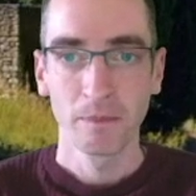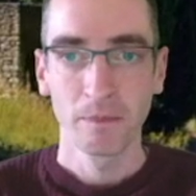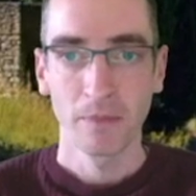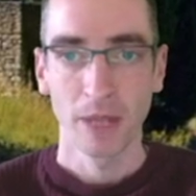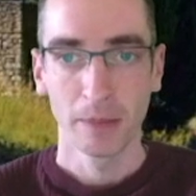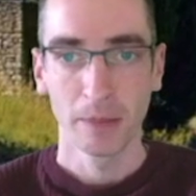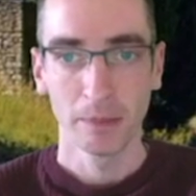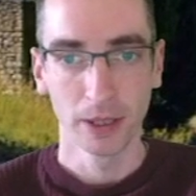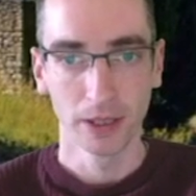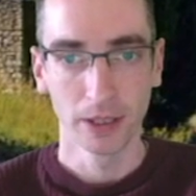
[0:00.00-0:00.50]

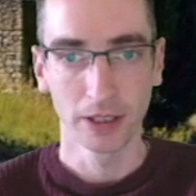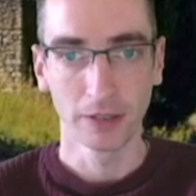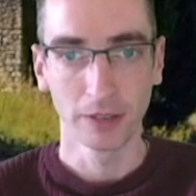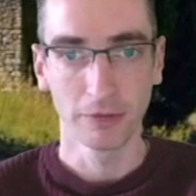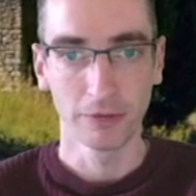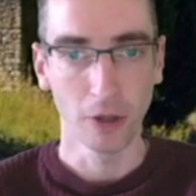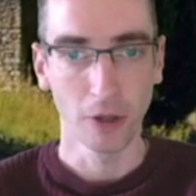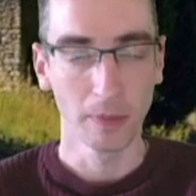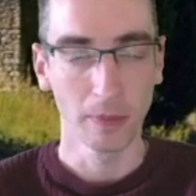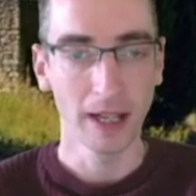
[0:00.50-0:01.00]
But
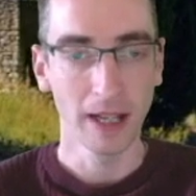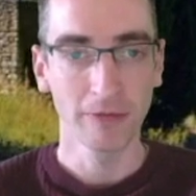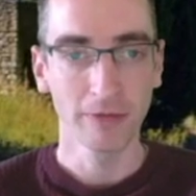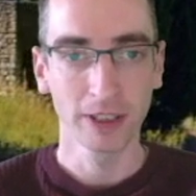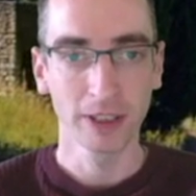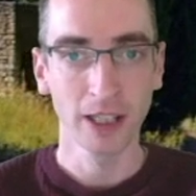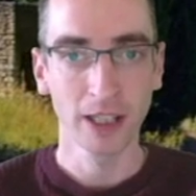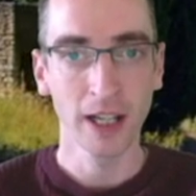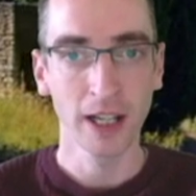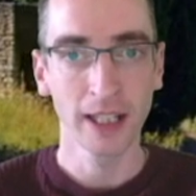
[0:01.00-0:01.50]
from left
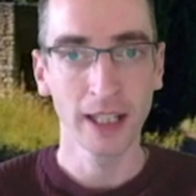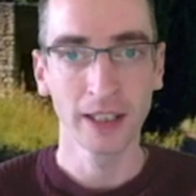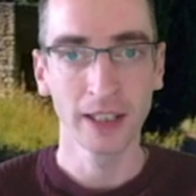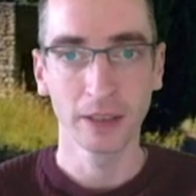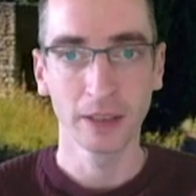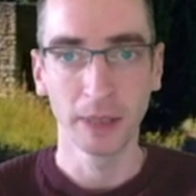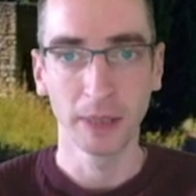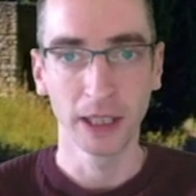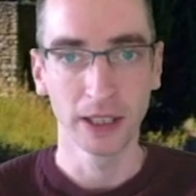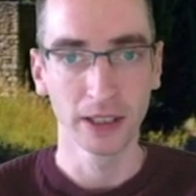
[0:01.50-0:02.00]
side,
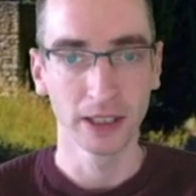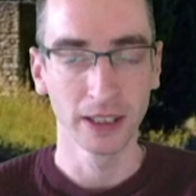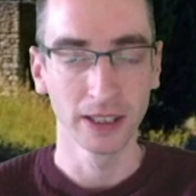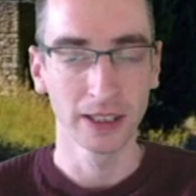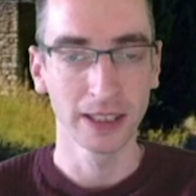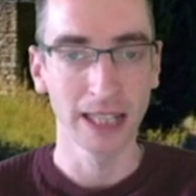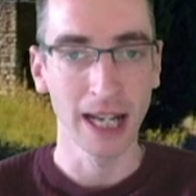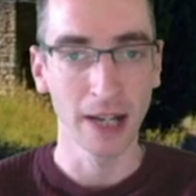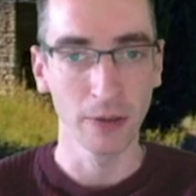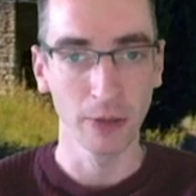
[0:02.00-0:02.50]
because it's
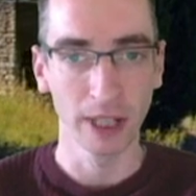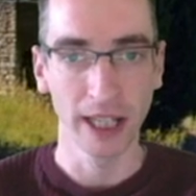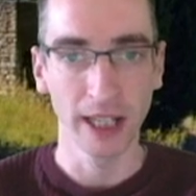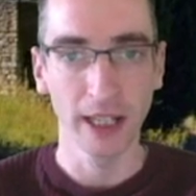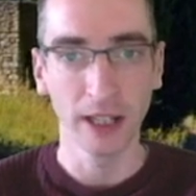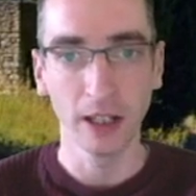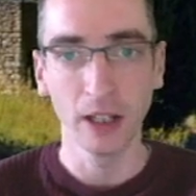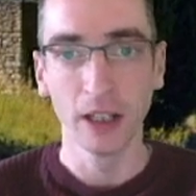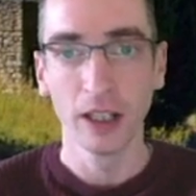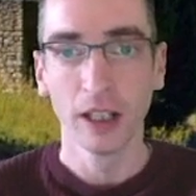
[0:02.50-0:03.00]

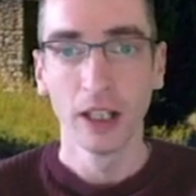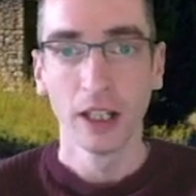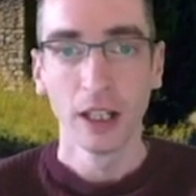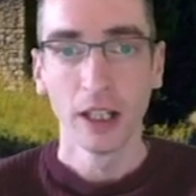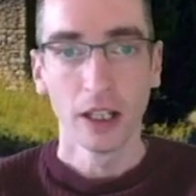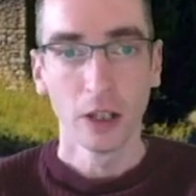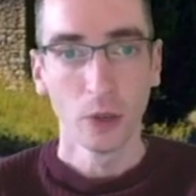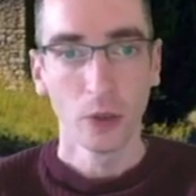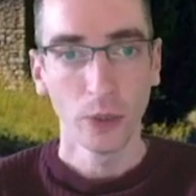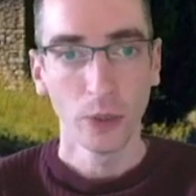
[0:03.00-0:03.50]
downhill,
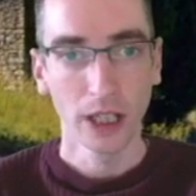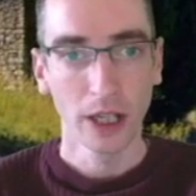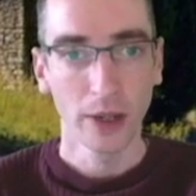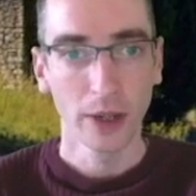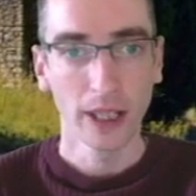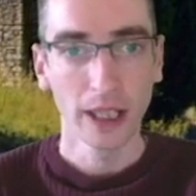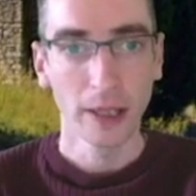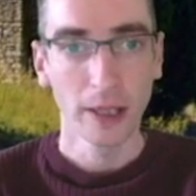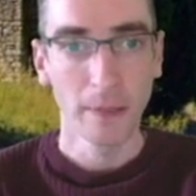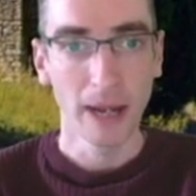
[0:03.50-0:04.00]
we're
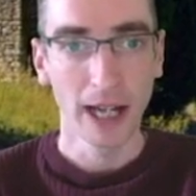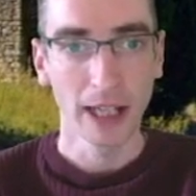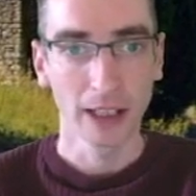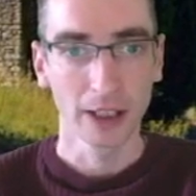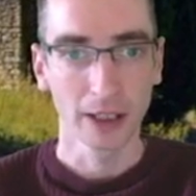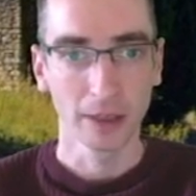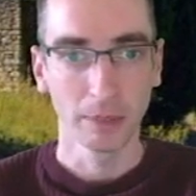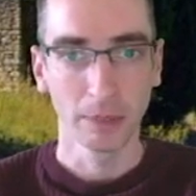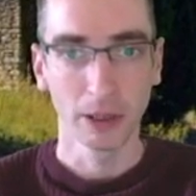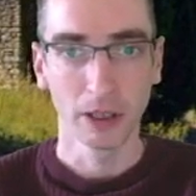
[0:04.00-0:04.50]
going
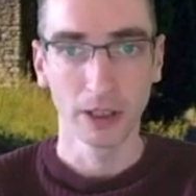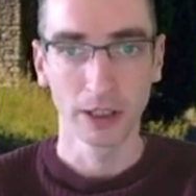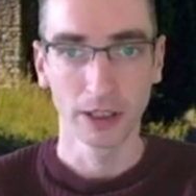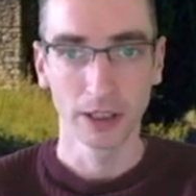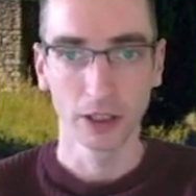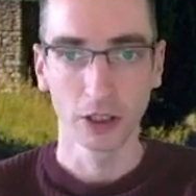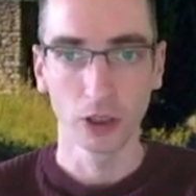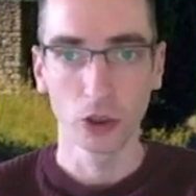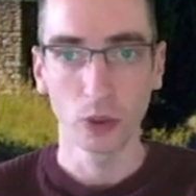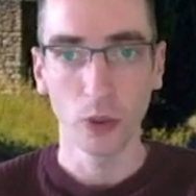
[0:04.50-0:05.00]
max
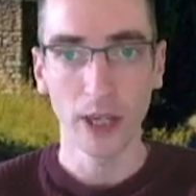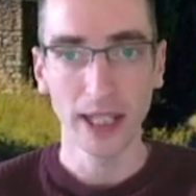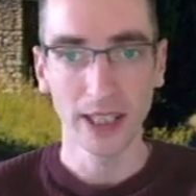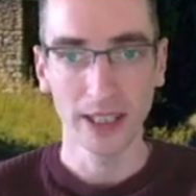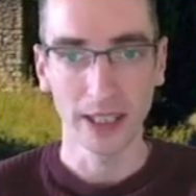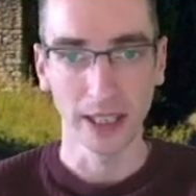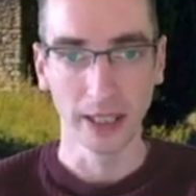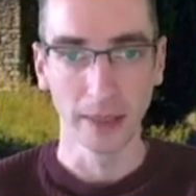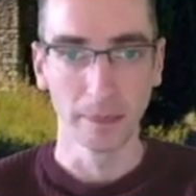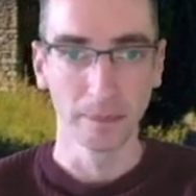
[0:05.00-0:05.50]
plus
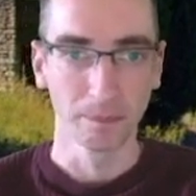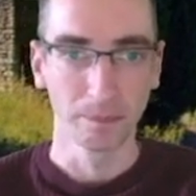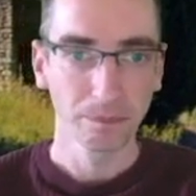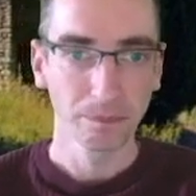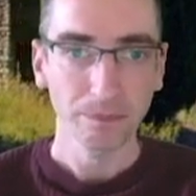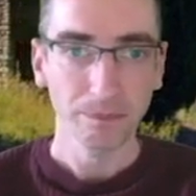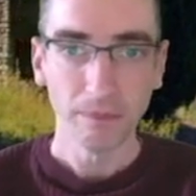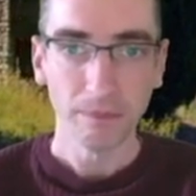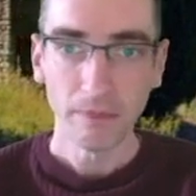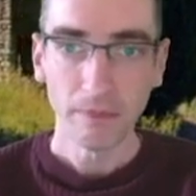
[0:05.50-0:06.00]
20.
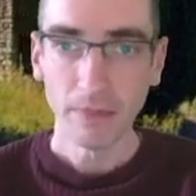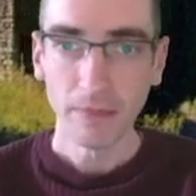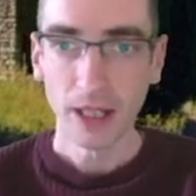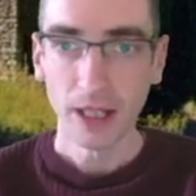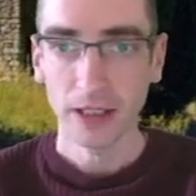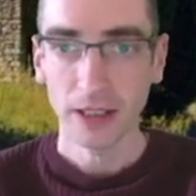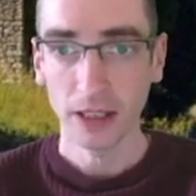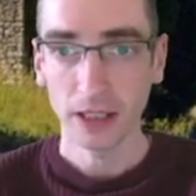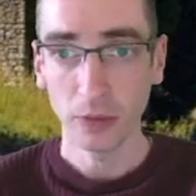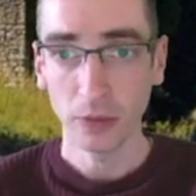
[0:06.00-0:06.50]

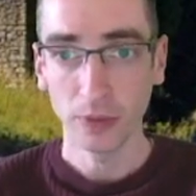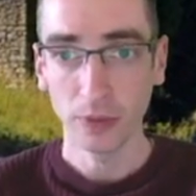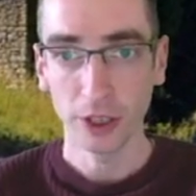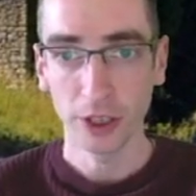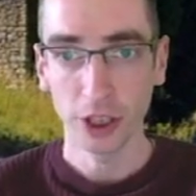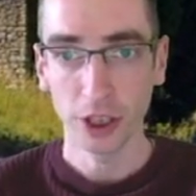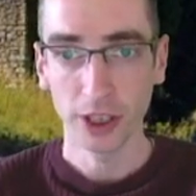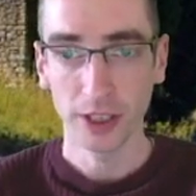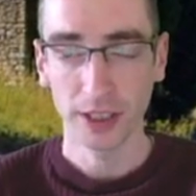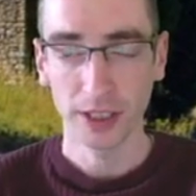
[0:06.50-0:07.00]
So we're
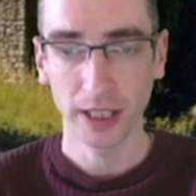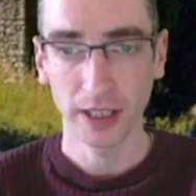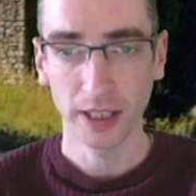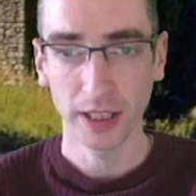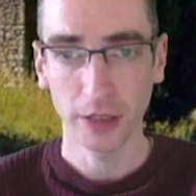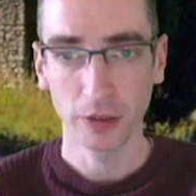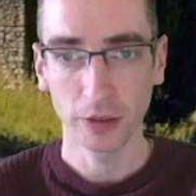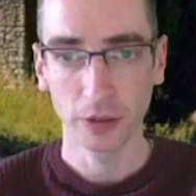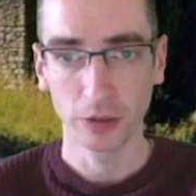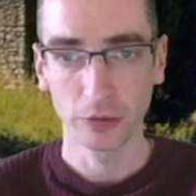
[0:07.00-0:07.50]
adjusting
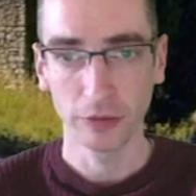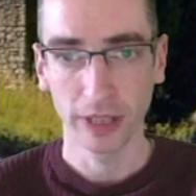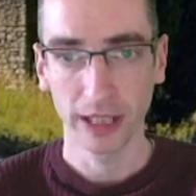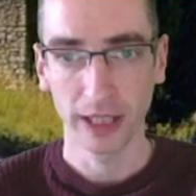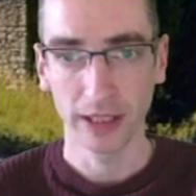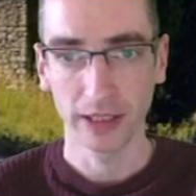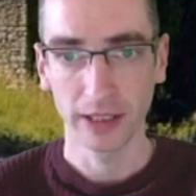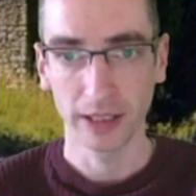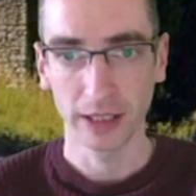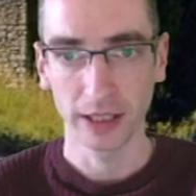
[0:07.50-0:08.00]
those
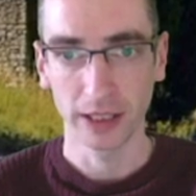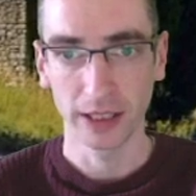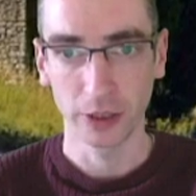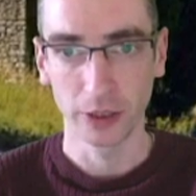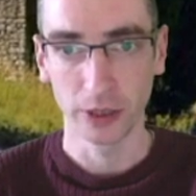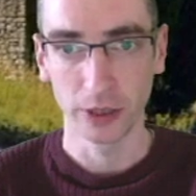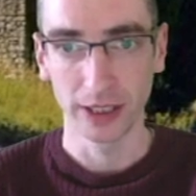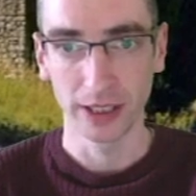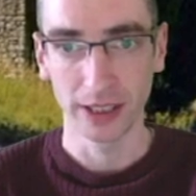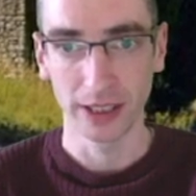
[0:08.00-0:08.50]
rings. As you
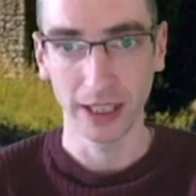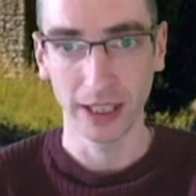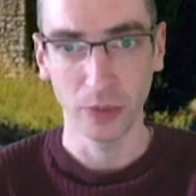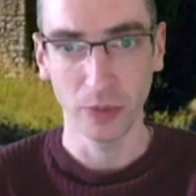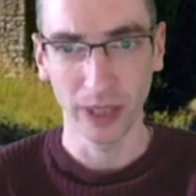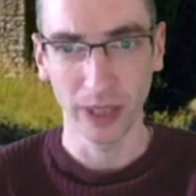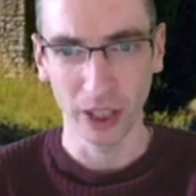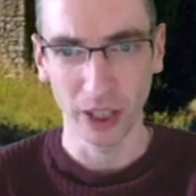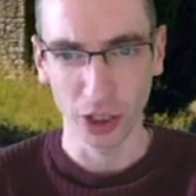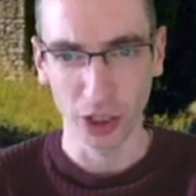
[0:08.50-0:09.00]
can see,
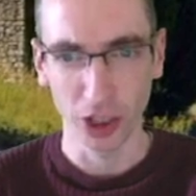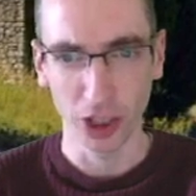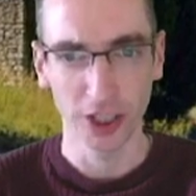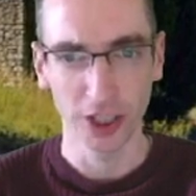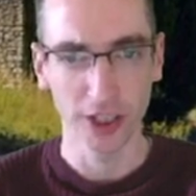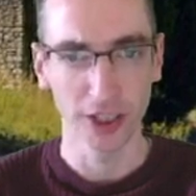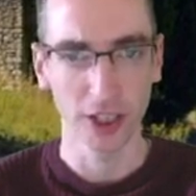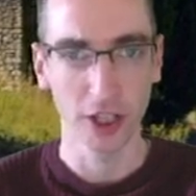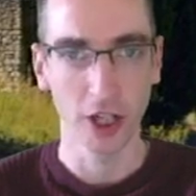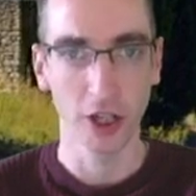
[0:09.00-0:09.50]
we are
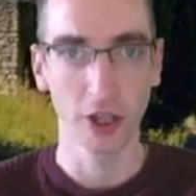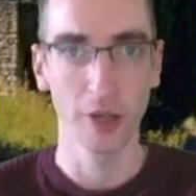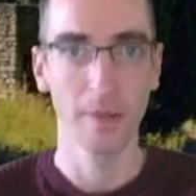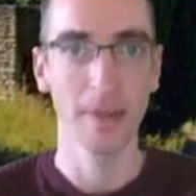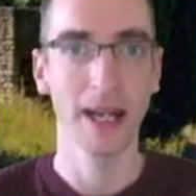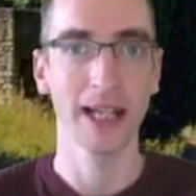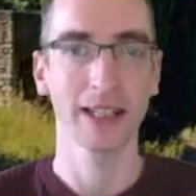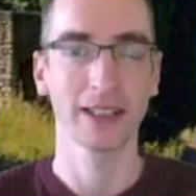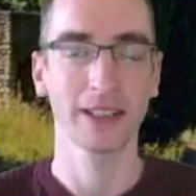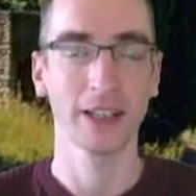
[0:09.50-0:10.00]
just on the
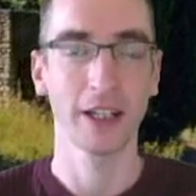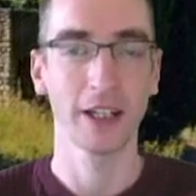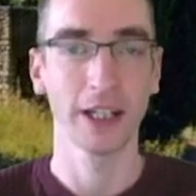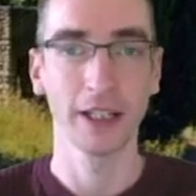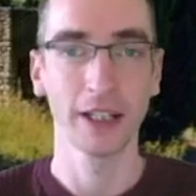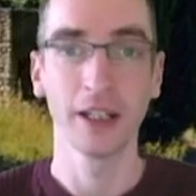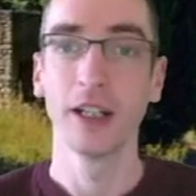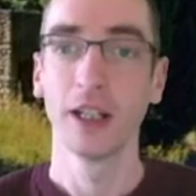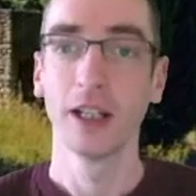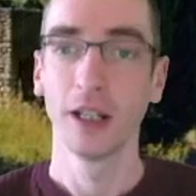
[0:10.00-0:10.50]
max
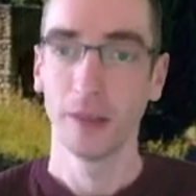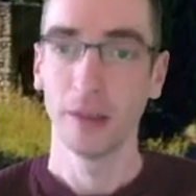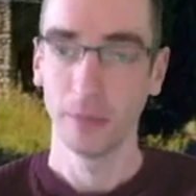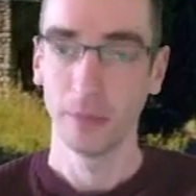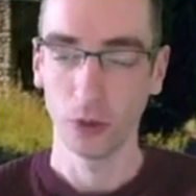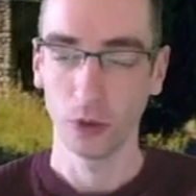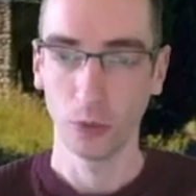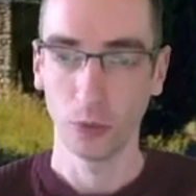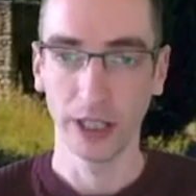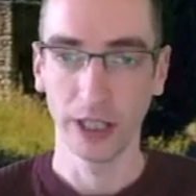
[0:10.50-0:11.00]
line,
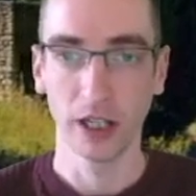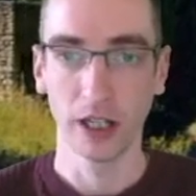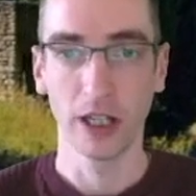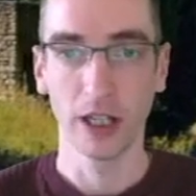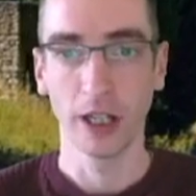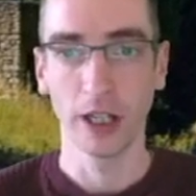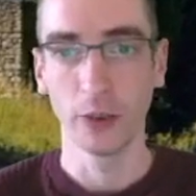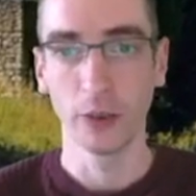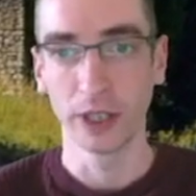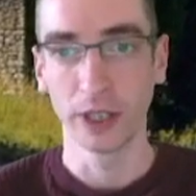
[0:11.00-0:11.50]
but we are
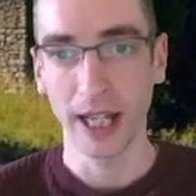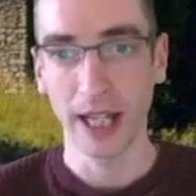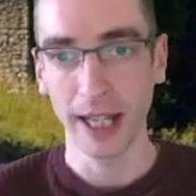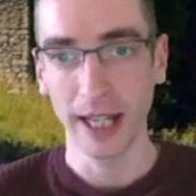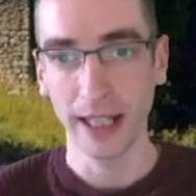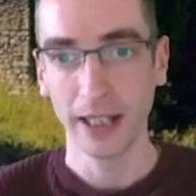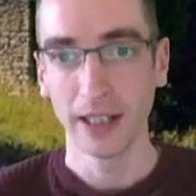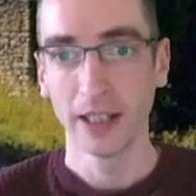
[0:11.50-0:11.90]
okay.